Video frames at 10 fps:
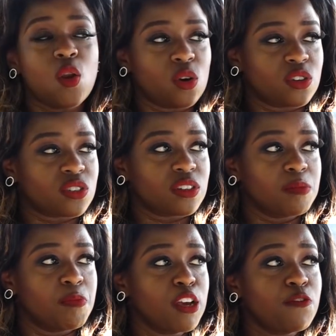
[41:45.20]
a lot.
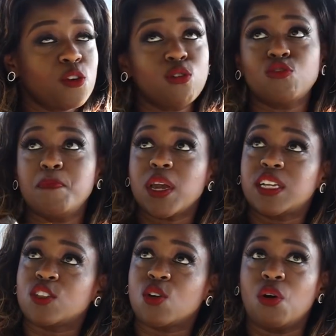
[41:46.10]
Being flown to
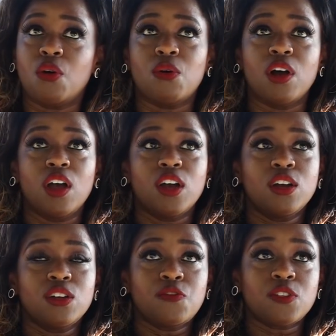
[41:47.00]
Mexico
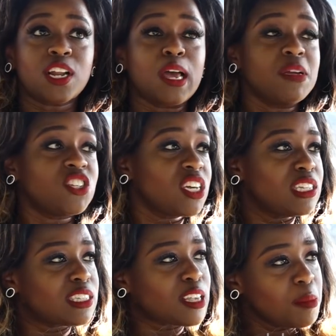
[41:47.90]
for the Climate
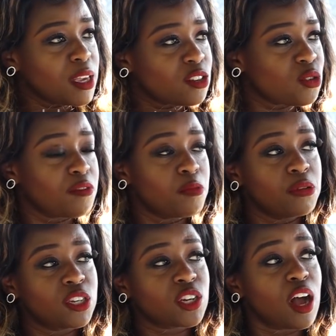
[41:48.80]
Change Summit, you have the
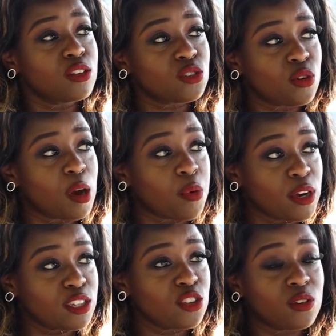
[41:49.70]
British Council
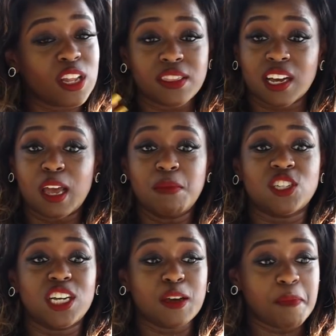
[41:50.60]
appointing you the Climate
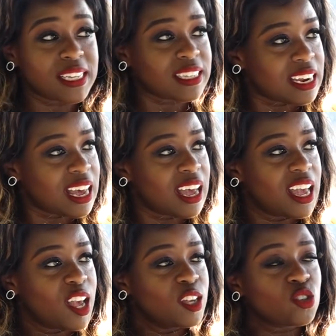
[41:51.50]
Change Ambassador.
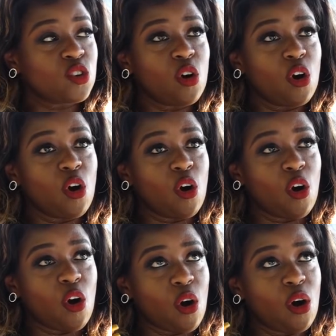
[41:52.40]
So
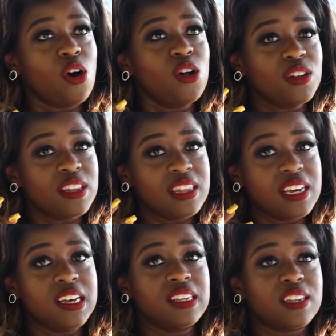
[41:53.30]
all
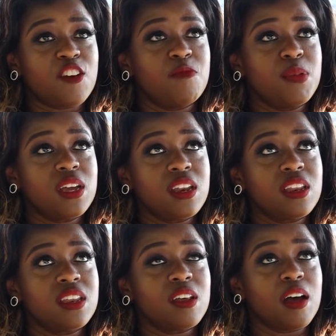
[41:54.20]
these have
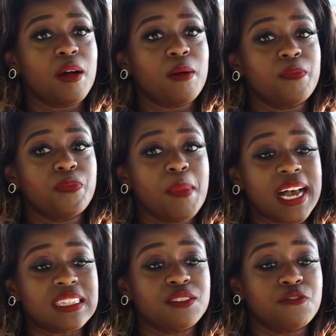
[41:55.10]
been
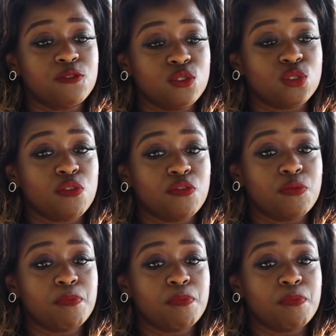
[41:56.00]
massive fruits of